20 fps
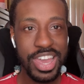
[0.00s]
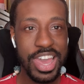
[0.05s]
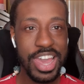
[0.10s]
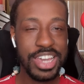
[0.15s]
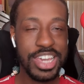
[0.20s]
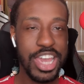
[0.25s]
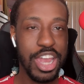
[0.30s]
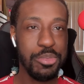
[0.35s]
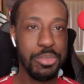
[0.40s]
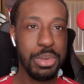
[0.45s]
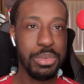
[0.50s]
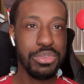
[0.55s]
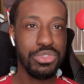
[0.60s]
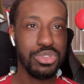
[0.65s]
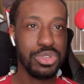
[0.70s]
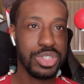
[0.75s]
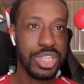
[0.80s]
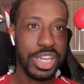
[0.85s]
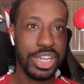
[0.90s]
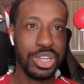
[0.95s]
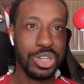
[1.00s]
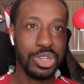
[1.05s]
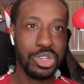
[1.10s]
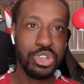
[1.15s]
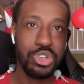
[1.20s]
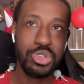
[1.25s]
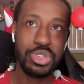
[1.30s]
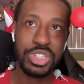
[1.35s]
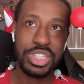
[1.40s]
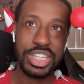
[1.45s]
I can't remember if it was
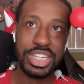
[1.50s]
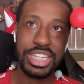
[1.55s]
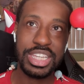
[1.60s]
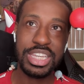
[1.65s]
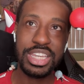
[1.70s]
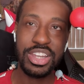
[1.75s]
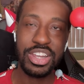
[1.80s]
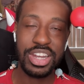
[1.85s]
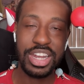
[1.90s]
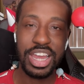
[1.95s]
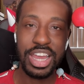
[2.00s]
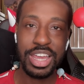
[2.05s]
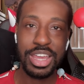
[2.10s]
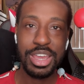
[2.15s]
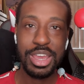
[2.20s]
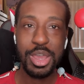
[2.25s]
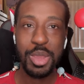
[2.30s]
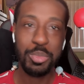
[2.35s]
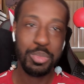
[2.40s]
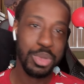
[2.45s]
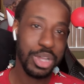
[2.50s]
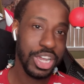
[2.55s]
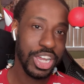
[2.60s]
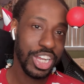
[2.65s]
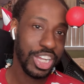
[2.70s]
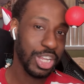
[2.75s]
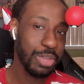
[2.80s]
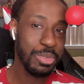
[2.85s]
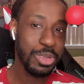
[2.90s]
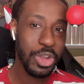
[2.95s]
acoustic-y or not,
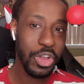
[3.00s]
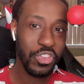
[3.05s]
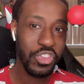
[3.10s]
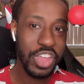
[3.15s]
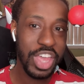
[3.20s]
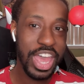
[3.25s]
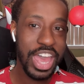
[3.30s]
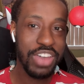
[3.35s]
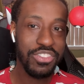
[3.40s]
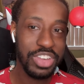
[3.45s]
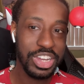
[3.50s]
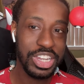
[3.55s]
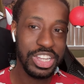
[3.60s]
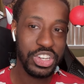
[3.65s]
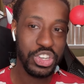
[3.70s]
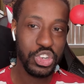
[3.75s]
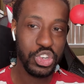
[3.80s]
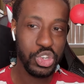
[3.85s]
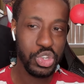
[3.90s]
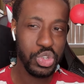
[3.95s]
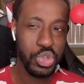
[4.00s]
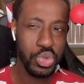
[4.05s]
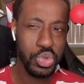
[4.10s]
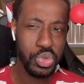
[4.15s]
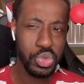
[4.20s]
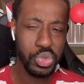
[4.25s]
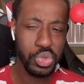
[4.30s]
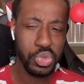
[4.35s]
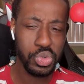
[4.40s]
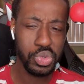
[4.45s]
but let me know if they have any
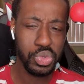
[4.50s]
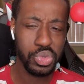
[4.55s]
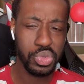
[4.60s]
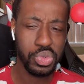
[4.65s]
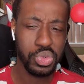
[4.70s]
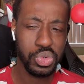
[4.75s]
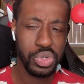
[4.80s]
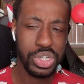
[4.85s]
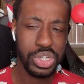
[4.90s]
new